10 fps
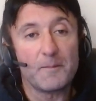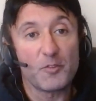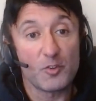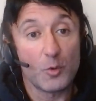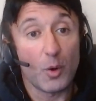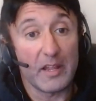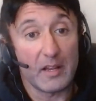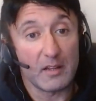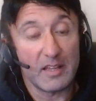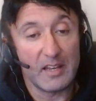
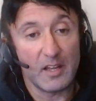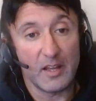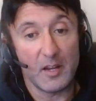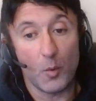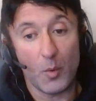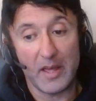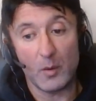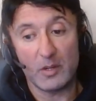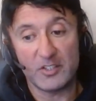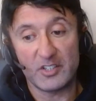squatting in a way
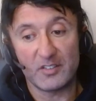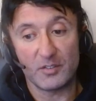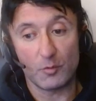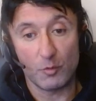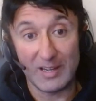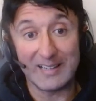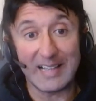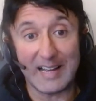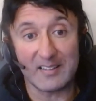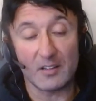which is really
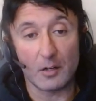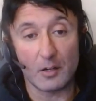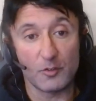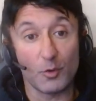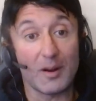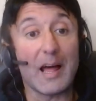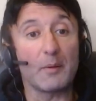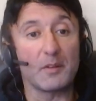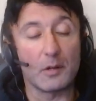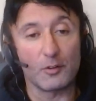taxing the glutes or
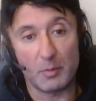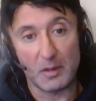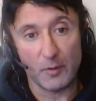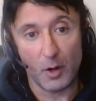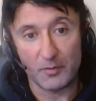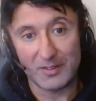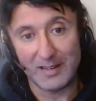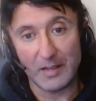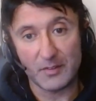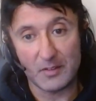allowing the glutes to be involved in the
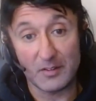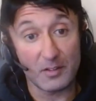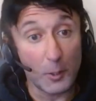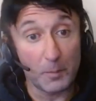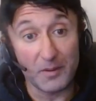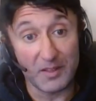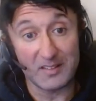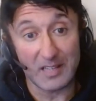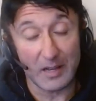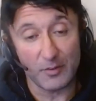lift. So there's a couple of
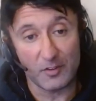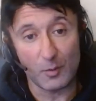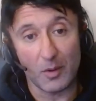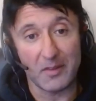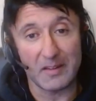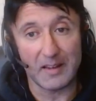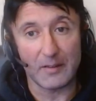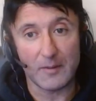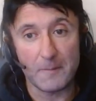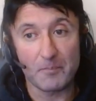things there for the squat and the
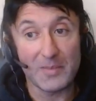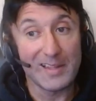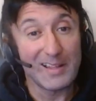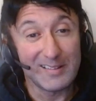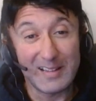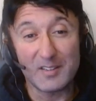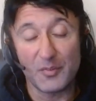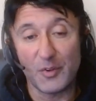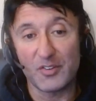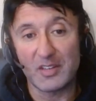deadlift. So that's the
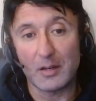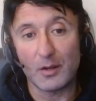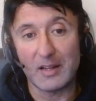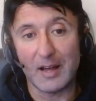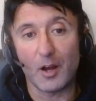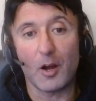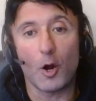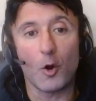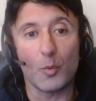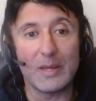first thing I look at.
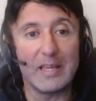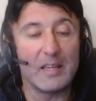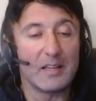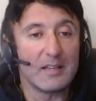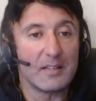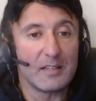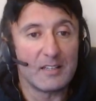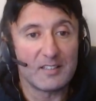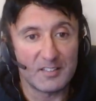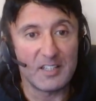Are we
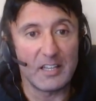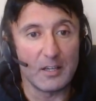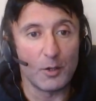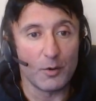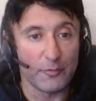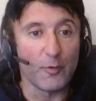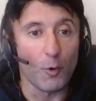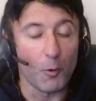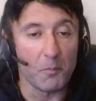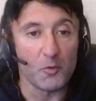seeing your
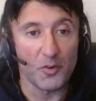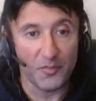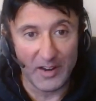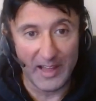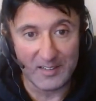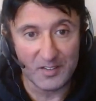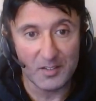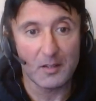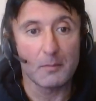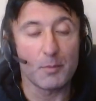form reflect
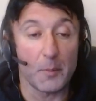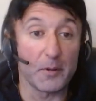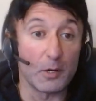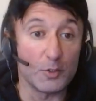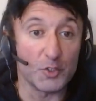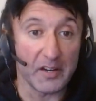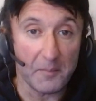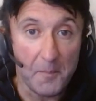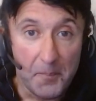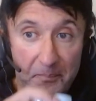proper glute
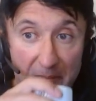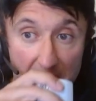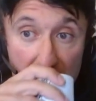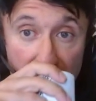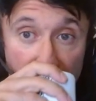training? Now,